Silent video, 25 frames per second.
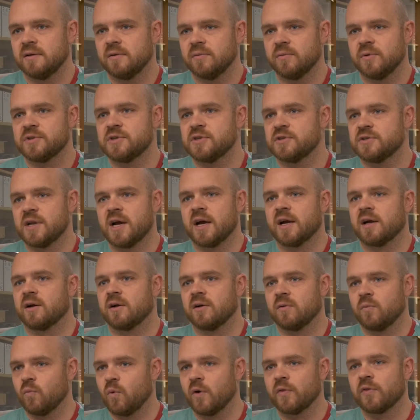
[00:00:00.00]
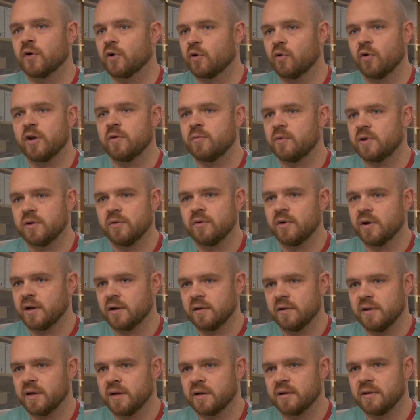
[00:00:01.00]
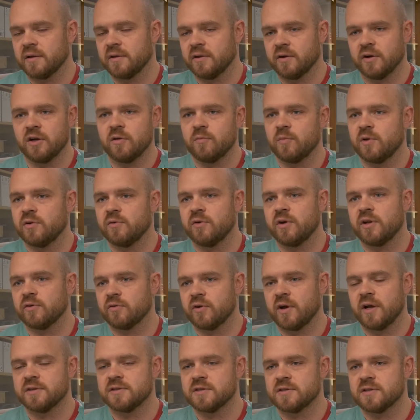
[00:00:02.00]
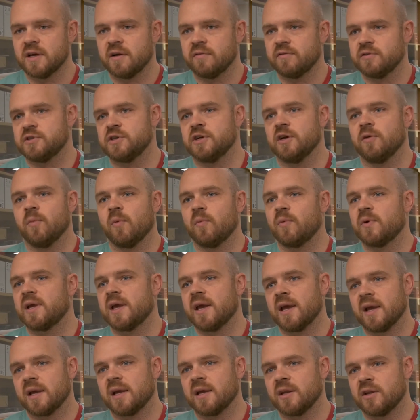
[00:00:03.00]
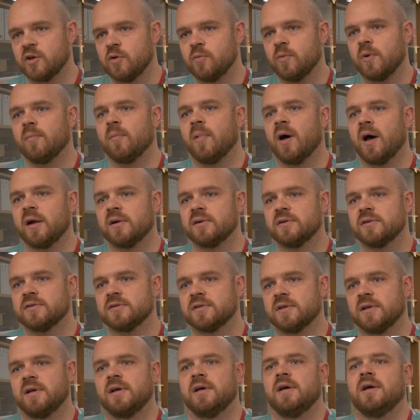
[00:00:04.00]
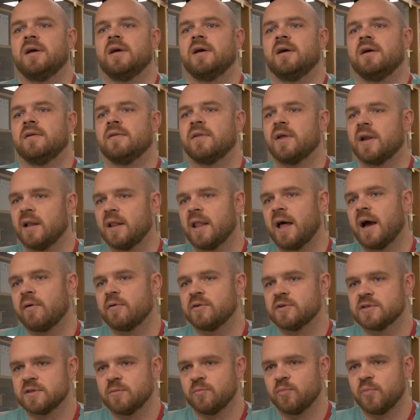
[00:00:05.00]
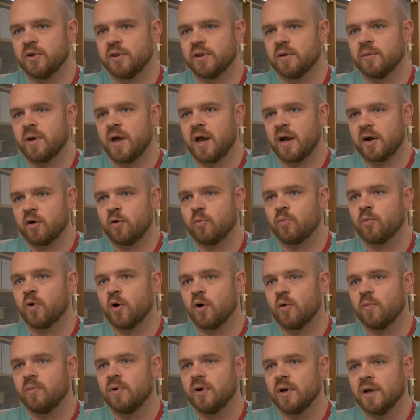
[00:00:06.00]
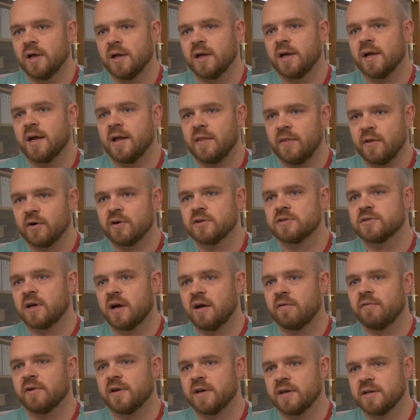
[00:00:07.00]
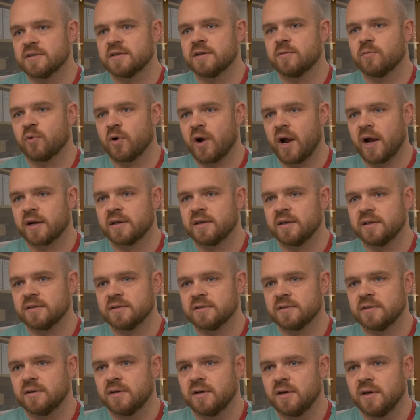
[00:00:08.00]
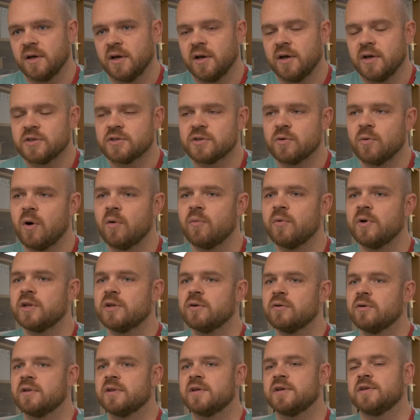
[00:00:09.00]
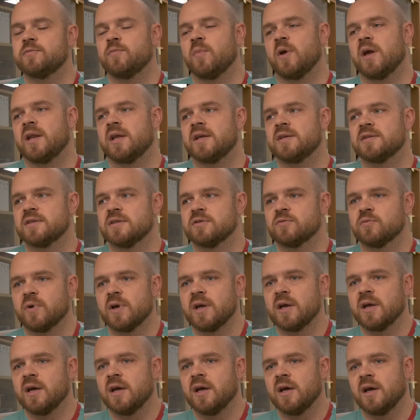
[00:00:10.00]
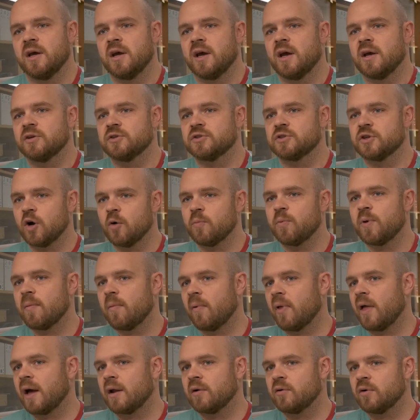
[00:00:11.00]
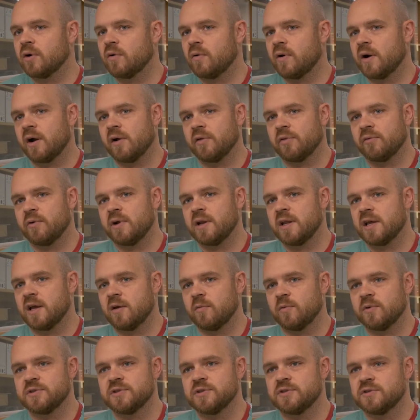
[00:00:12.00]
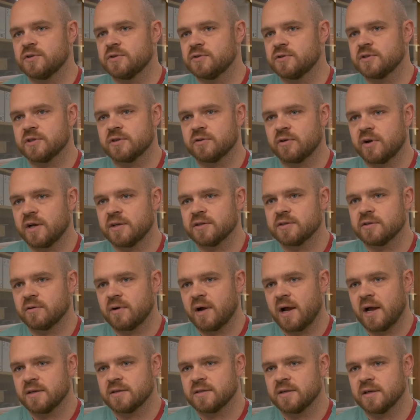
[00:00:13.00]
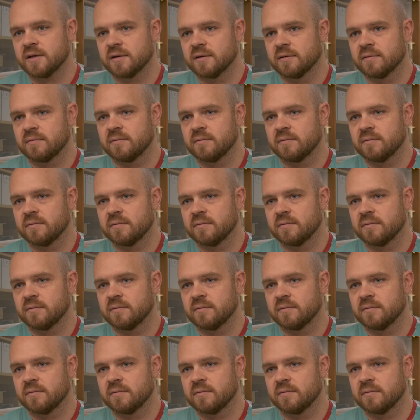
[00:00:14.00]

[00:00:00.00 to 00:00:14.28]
which is not what they're going to be doing clinically. They're going to be doing transesophageal, but we can't get human models that allow us to put the echo probe in their esophagus in practice. So what we do at these meetings is we show people how to acquire 3D images using transthoracic,